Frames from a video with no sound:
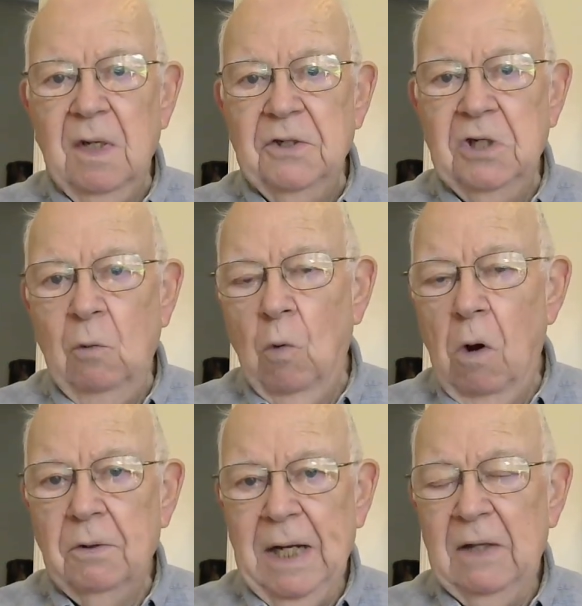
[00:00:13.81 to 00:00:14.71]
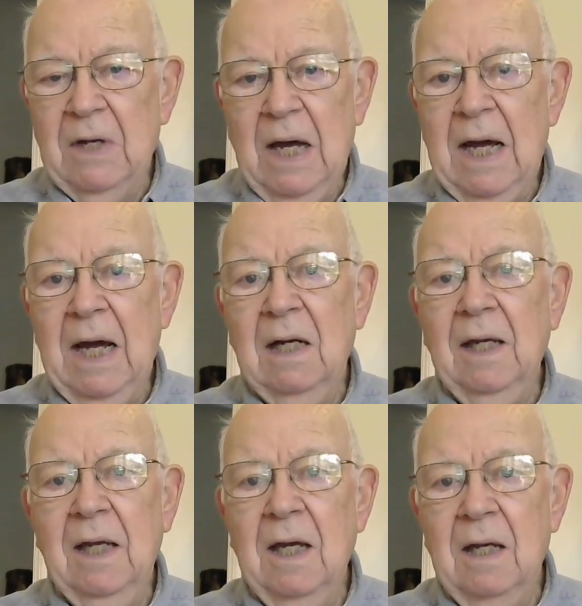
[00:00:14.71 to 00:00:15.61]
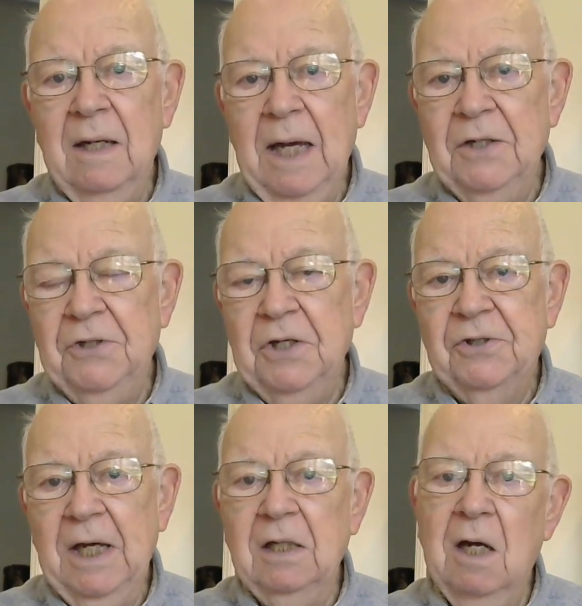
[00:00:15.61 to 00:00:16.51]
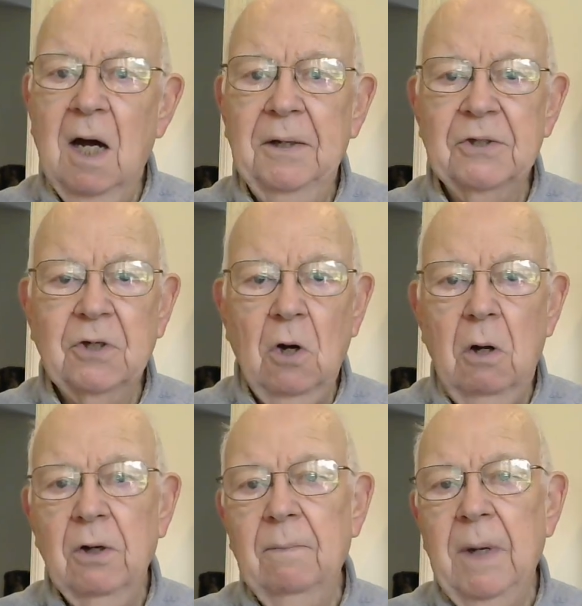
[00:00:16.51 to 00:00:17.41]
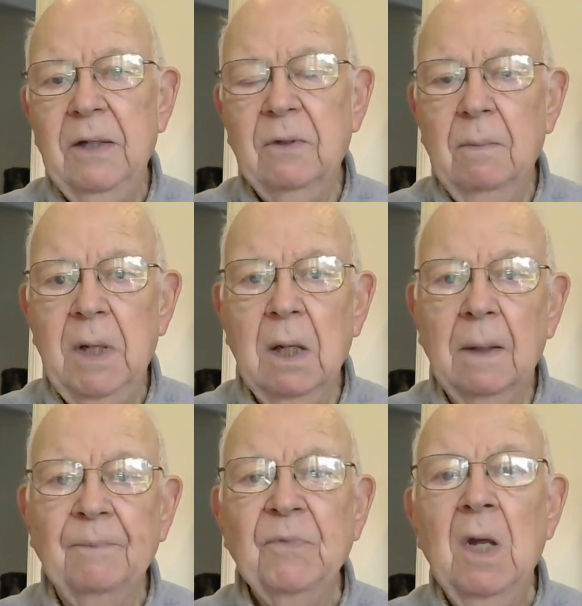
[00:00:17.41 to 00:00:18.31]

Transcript: she walked down the aisle again and she said, God is calling me to be a